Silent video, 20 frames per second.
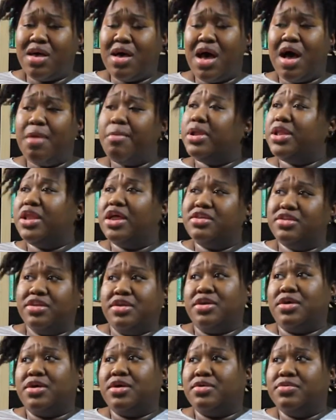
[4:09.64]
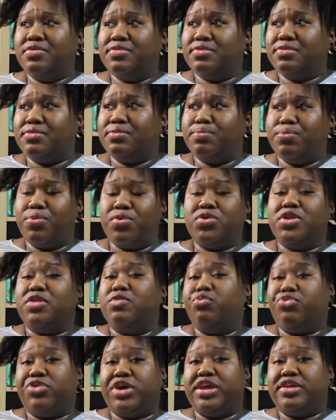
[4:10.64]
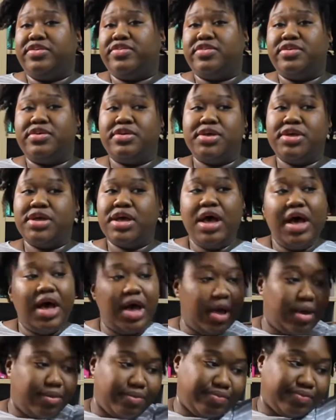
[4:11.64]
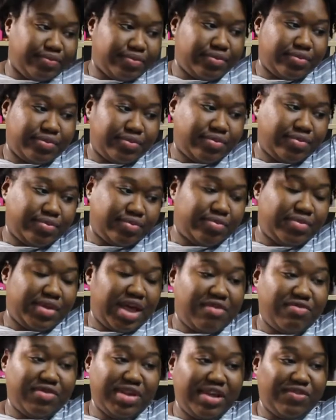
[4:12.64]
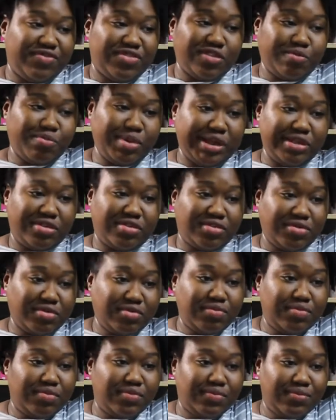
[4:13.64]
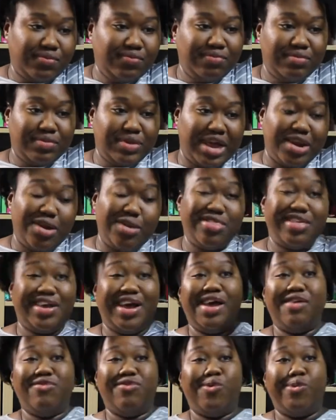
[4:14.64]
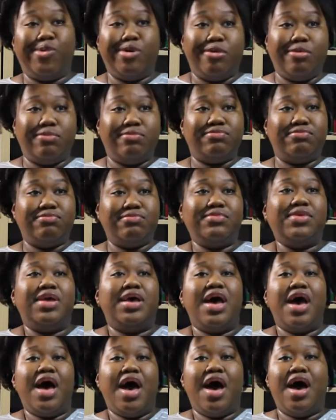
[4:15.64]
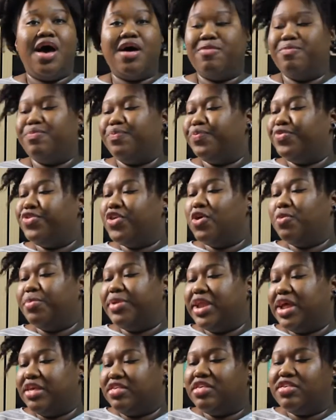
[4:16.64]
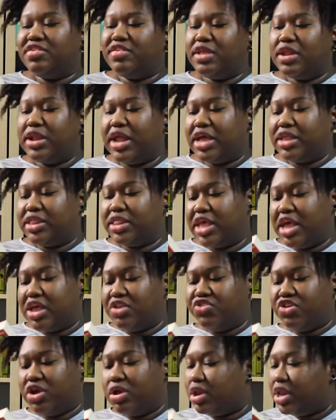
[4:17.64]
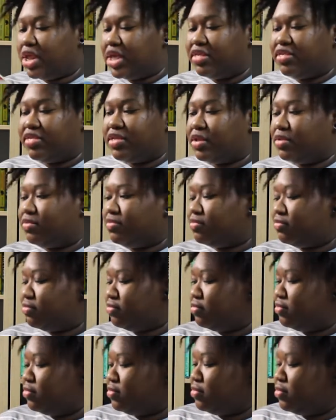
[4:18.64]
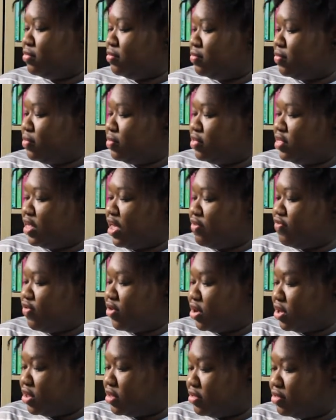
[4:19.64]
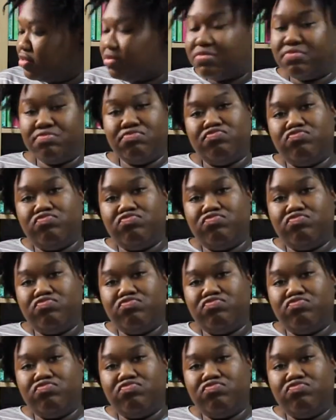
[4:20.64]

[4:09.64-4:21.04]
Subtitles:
I'm a Londoner, born and bred. I haven't left this place. I don't think I ever will. So it'll be nice to see like their journeys and see how fun it is.